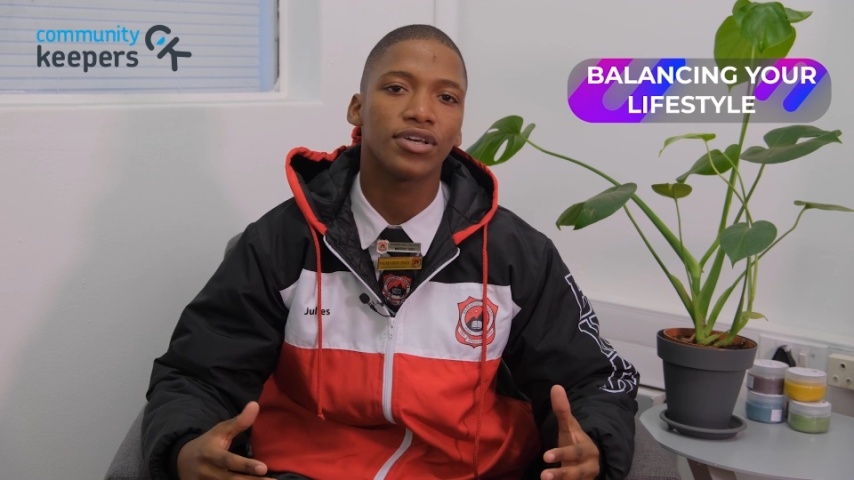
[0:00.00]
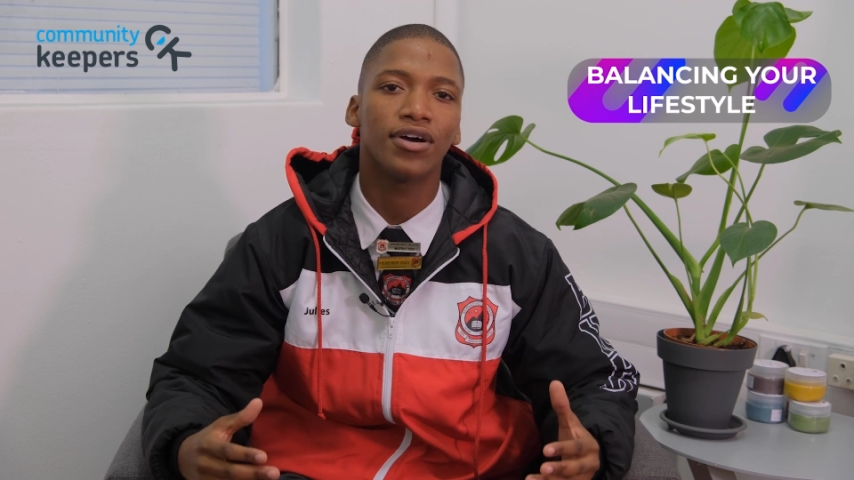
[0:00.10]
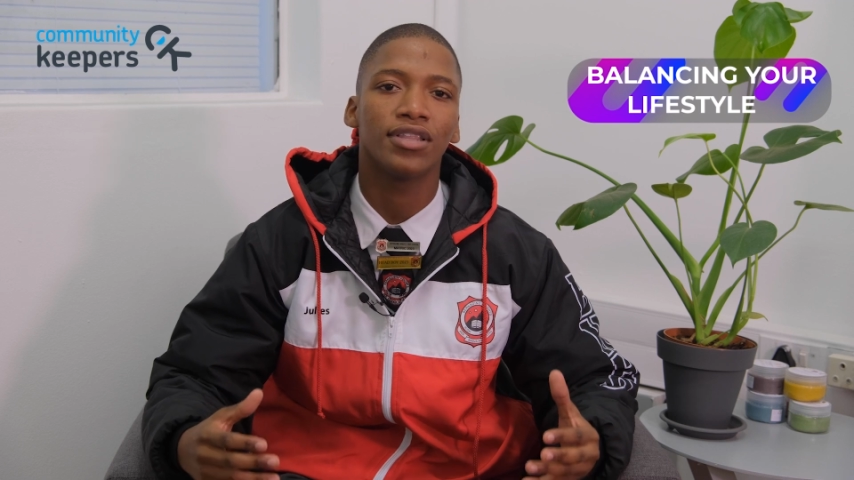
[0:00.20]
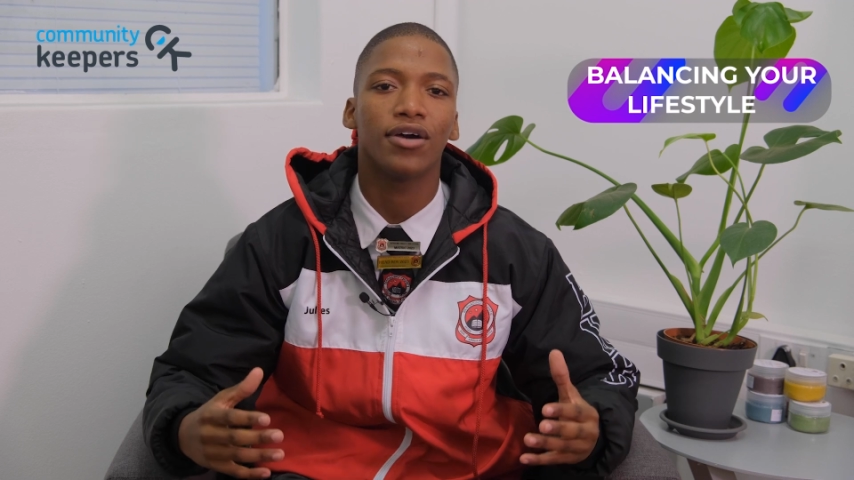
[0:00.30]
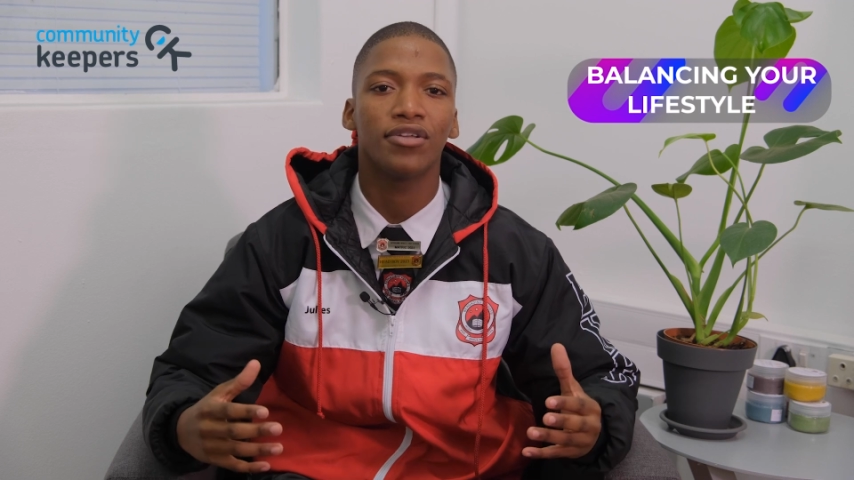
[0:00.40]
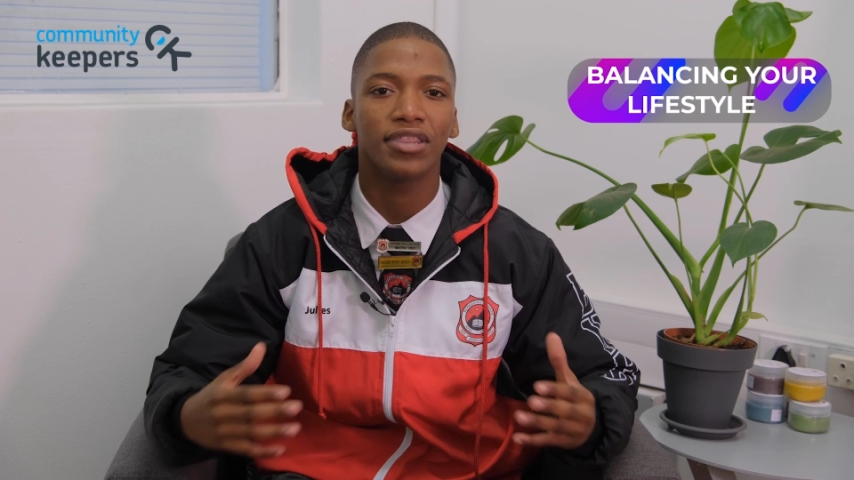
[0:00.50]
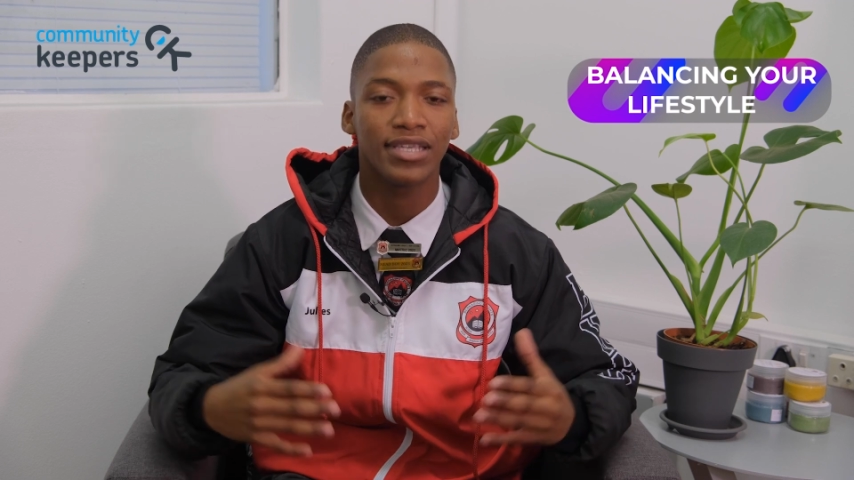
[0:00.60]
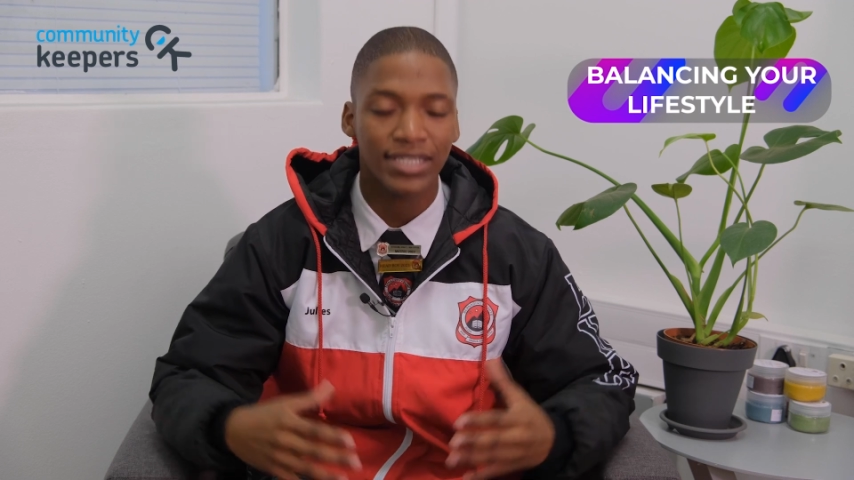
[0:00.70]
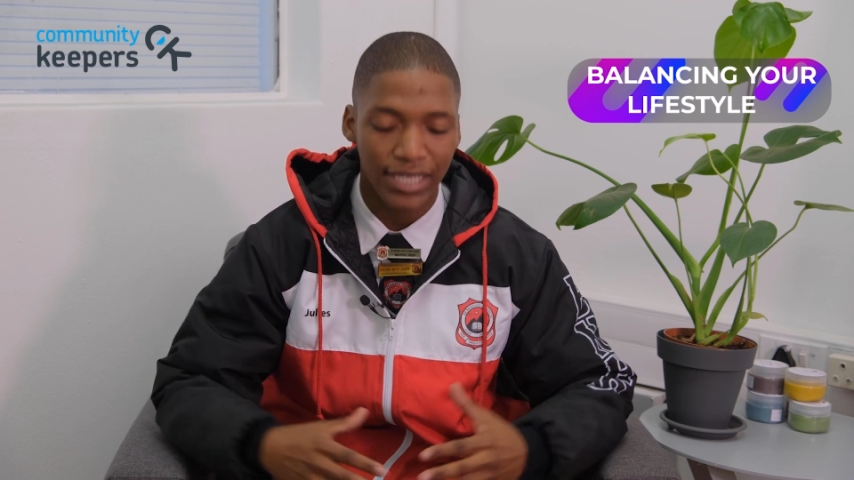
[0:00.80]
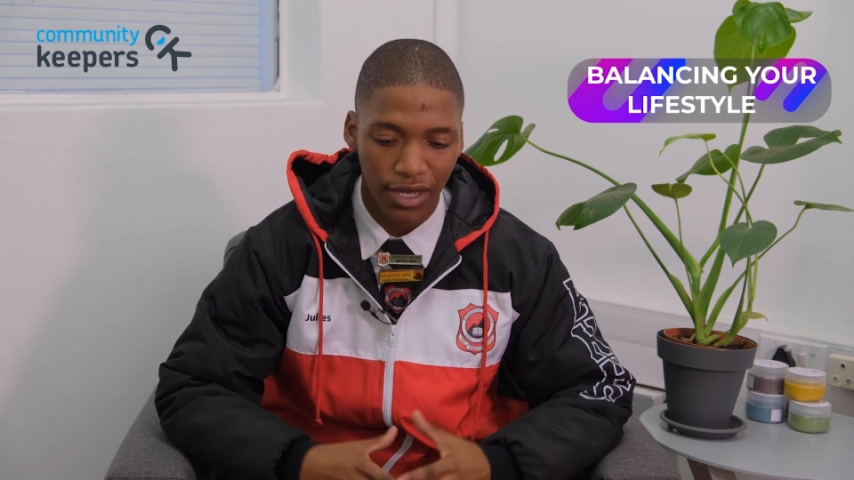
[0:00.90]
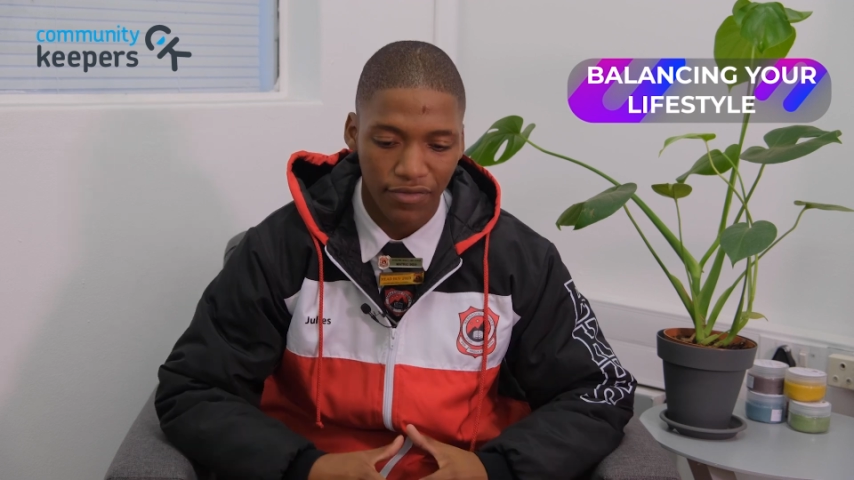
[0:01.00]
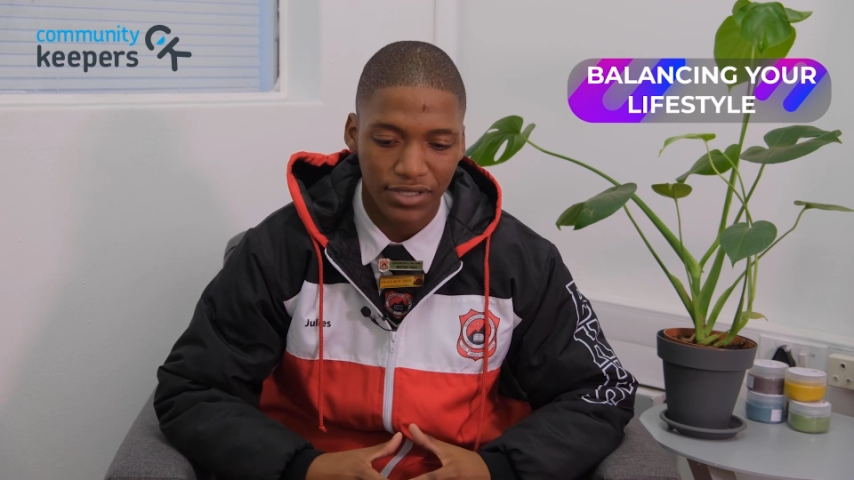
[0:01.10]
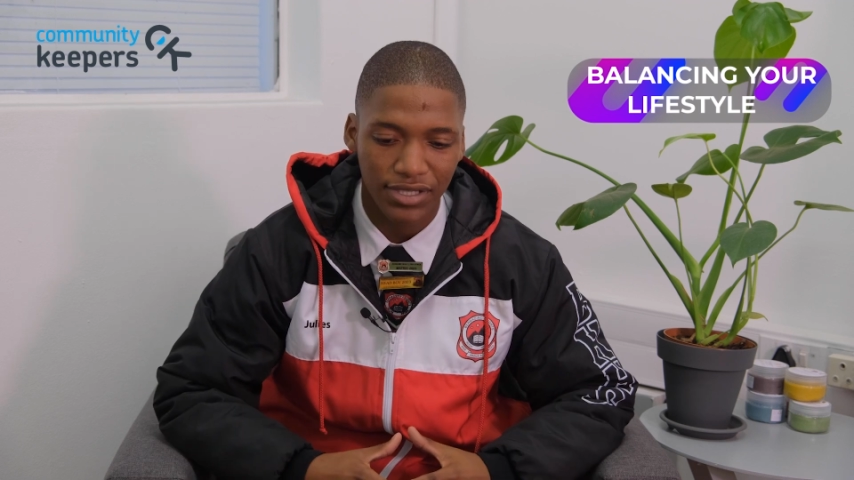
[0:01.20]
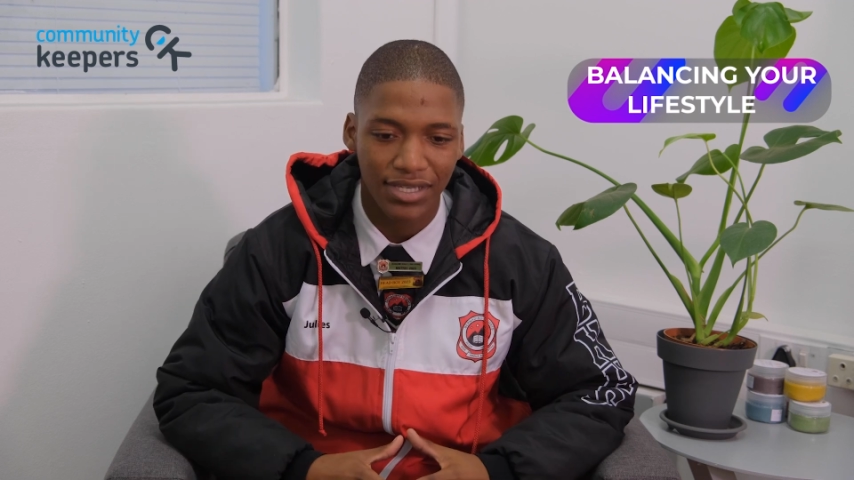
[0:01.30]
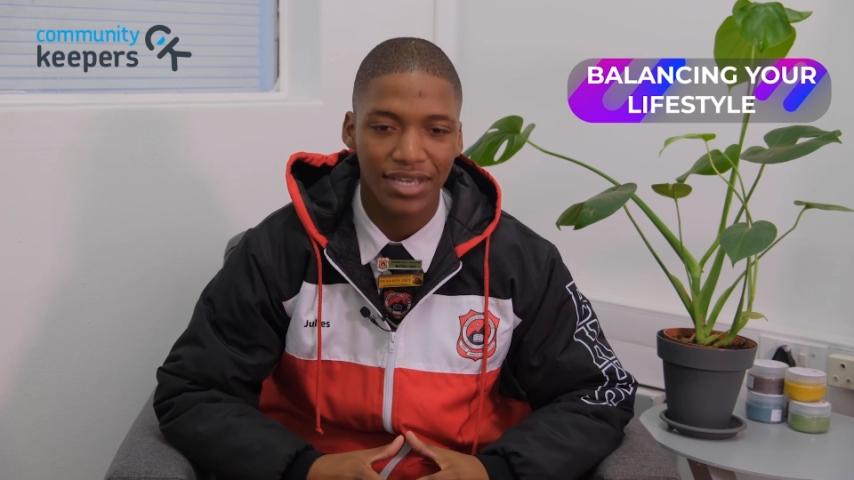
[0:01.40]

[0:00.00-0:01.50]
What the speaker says: on themselves.